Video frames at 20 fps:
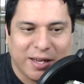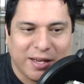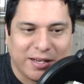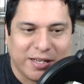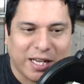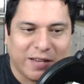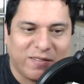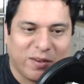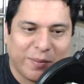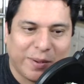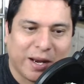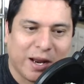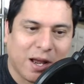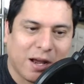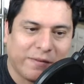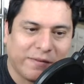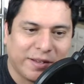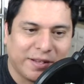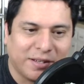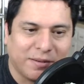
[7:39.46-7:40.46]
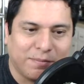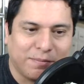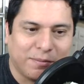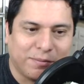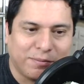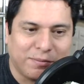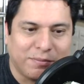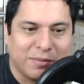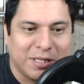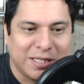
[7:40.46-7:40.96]
David Benioff
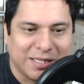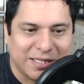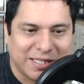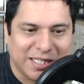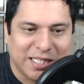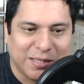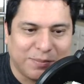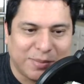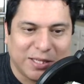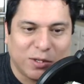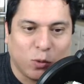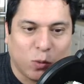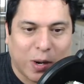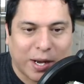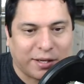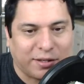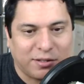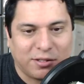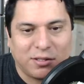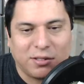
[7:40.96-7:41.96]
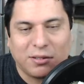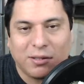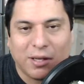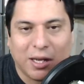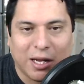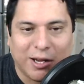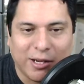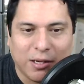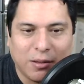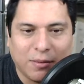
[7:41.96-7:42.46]
and D.B. Weiss,
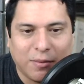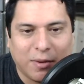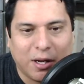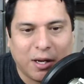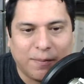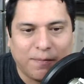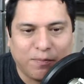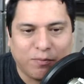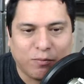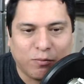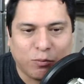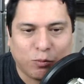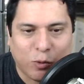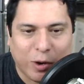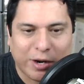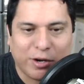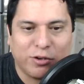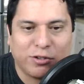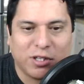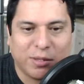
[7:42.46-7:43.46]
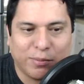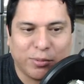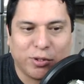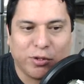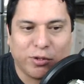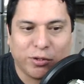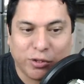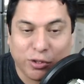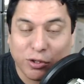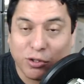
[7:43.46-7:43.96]
writers and
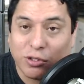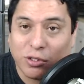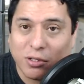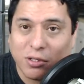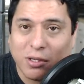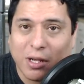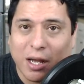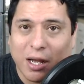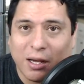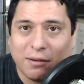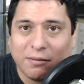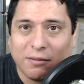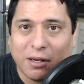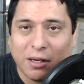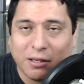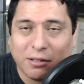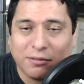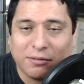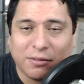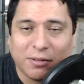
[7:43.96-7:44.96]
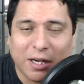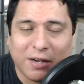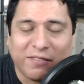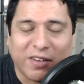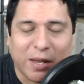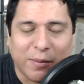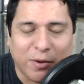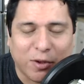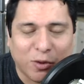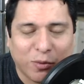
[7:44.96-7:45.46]
producers of
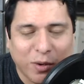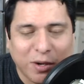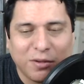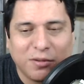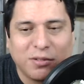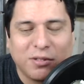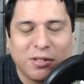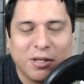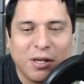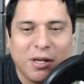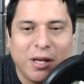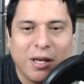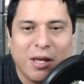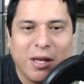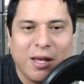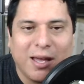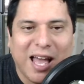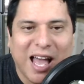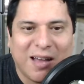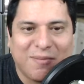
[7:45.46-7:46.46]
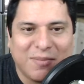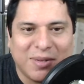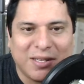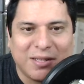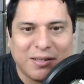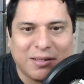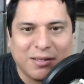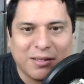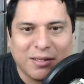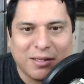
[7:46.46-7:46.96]
Game of Thrones, have
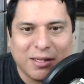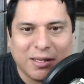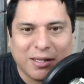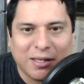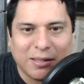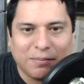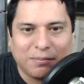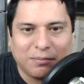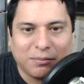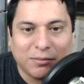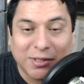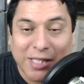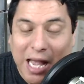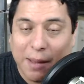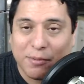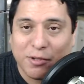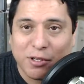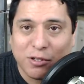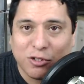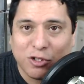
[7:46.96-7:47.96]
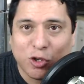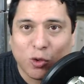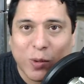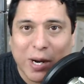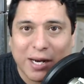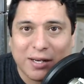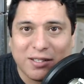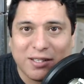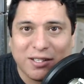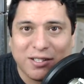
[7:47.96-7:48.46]
been tapped to
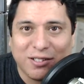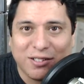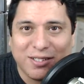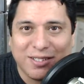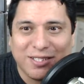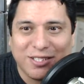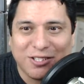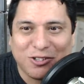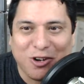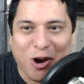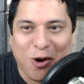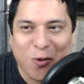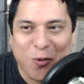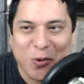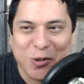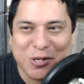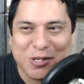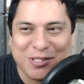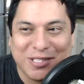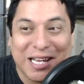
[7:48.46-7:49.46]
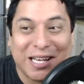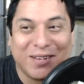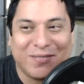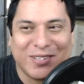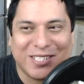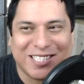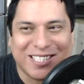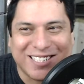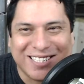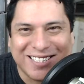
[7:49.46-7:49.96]
write Star Wars
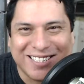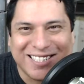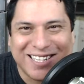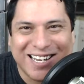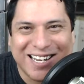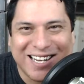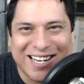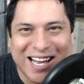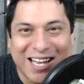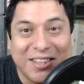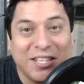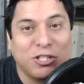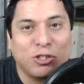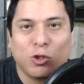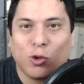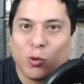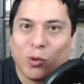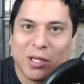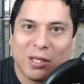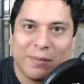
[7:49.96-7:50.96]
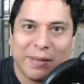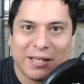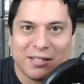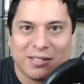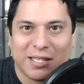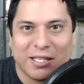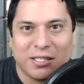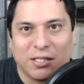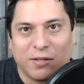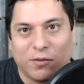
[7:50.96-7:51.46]
television. And this totally
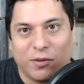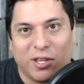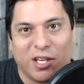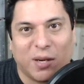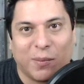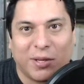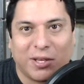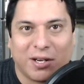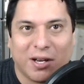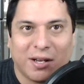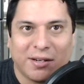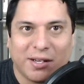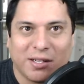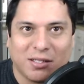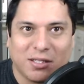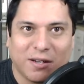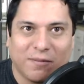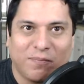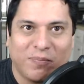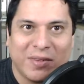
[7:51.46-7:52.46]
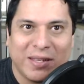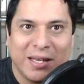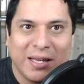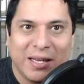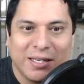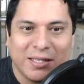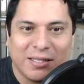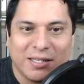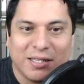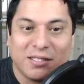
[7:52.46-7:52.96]
makes sense if you think about the context of
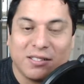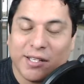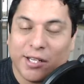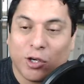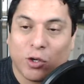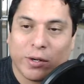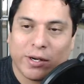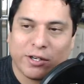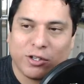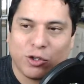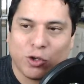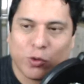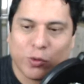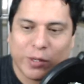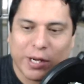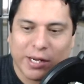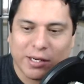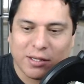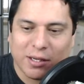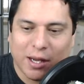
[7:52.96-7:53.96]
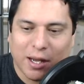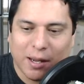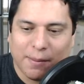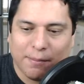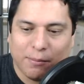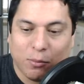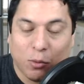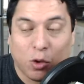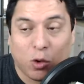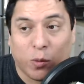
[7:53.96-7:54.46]
Disney trying to create
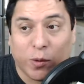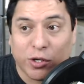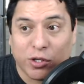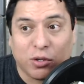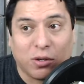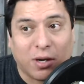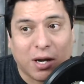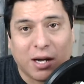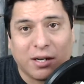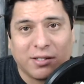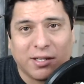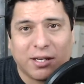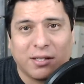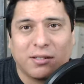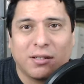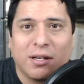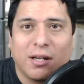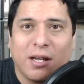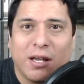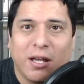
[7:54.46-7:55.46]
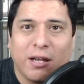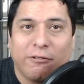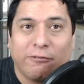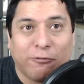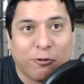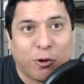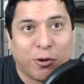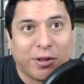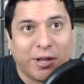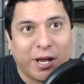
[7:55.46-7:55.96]
more original content
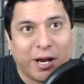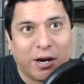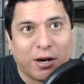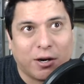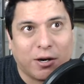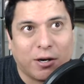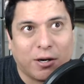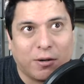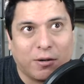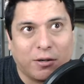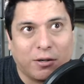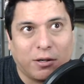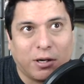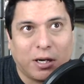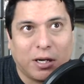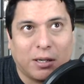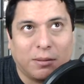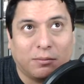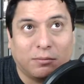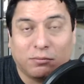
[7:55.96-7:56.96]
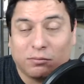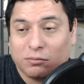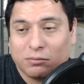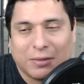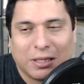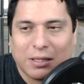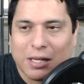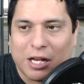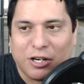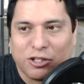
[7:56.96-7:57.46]
for their,
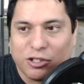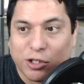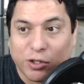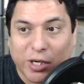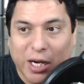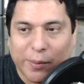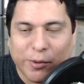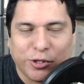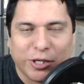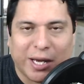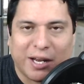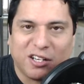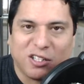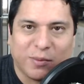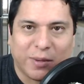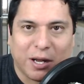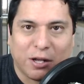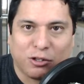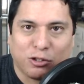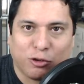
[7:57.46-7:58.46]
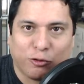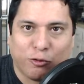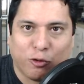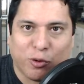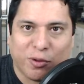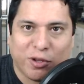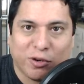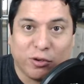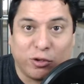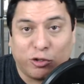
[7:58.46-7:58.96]
not just their cable channels, but also
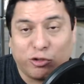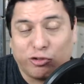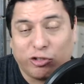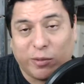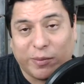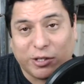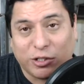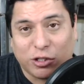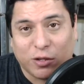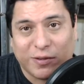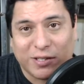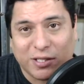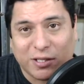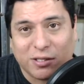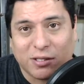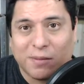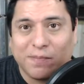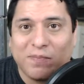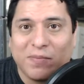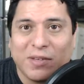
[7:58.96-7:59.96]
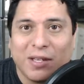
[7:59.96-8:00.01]
for their new streaming services.